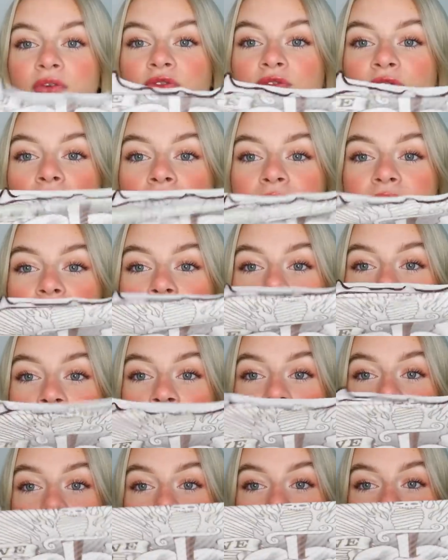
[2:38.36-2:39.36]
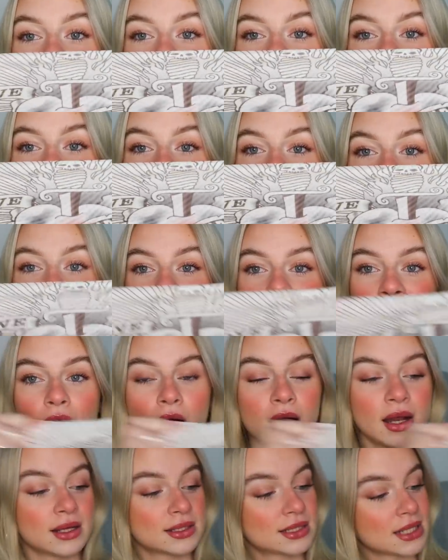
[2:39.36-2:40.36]
front here we have a little
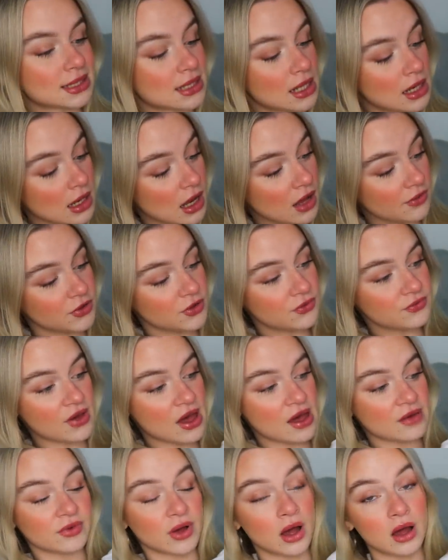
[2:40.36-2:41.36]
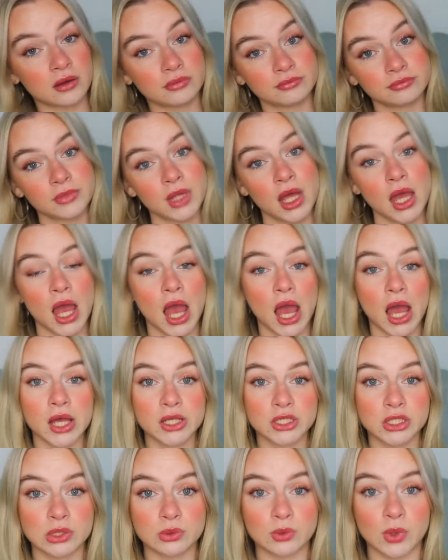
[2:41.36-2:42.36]
design. It says love you forever. How
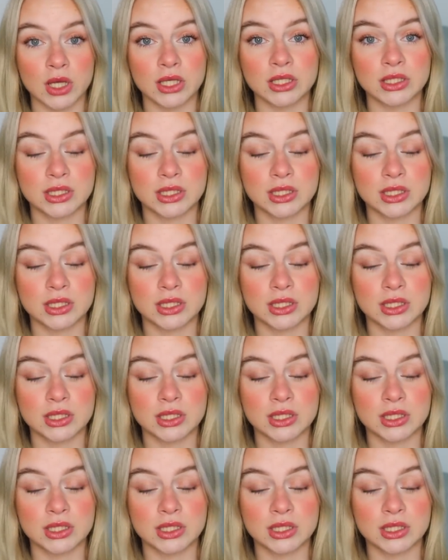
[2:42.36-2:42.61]
sweet.